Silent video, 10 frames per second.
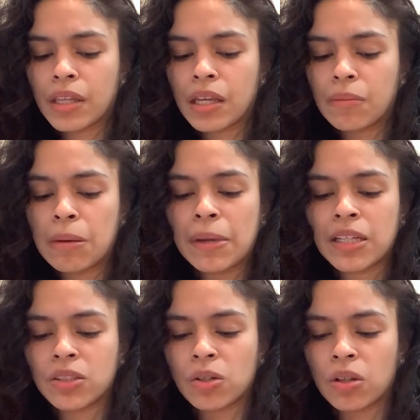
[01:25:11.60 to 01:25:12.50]

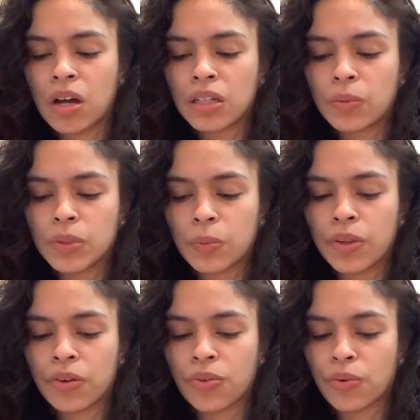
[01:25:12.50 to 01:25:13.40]
because Yolanda was with
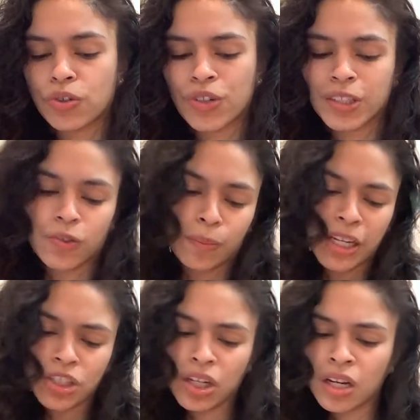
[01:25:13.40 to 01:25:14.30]
her through a
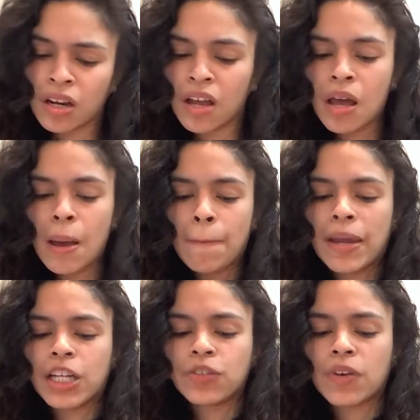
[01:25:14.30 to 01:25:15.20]
transformation.
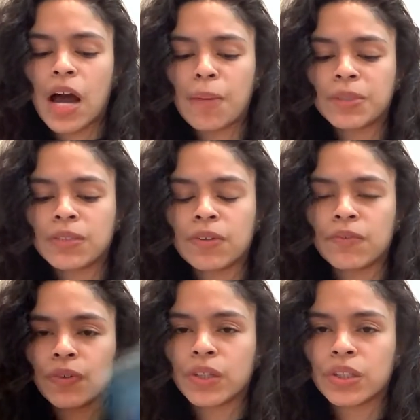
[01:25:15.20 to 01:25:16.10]
Page of Cups in
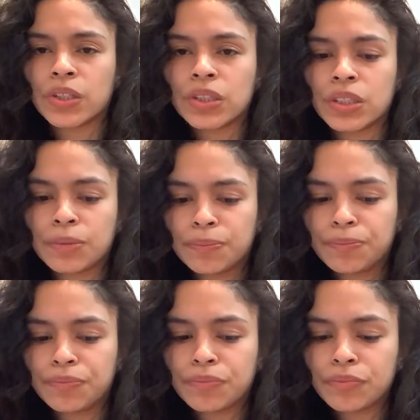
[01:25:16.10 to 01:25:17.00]
reverse
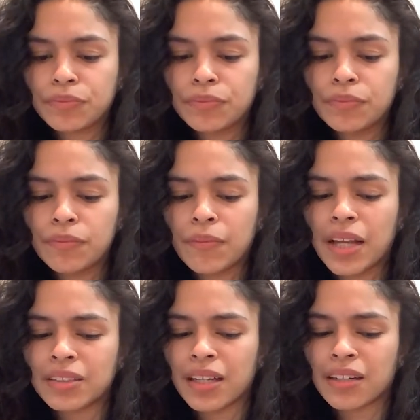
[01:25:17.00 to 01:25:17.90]

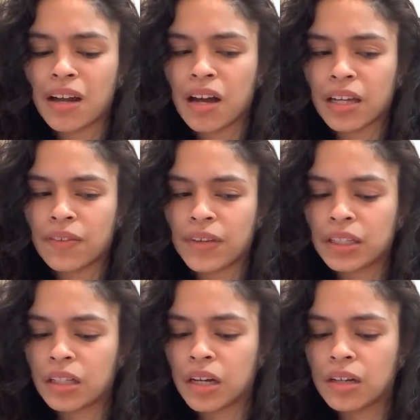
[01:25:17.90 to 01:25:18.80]
is like not
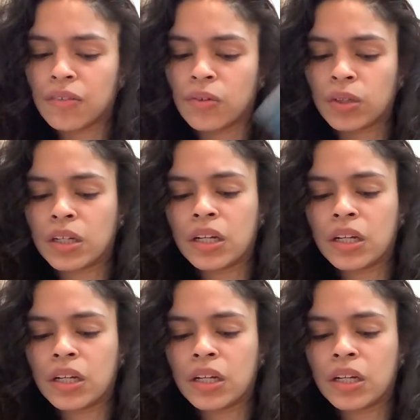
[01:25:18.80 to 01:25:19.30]
giving love or